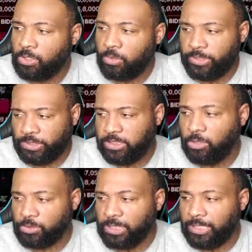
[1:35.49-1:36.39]
Or he's
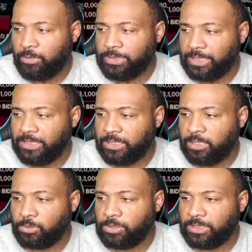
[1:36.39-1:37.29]
close to, I know he's at least
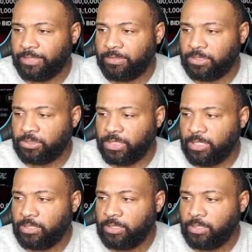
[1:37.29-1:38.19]
close to
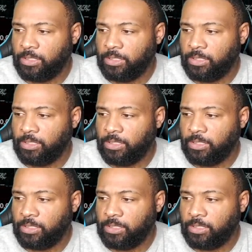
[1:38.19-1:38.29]
700K.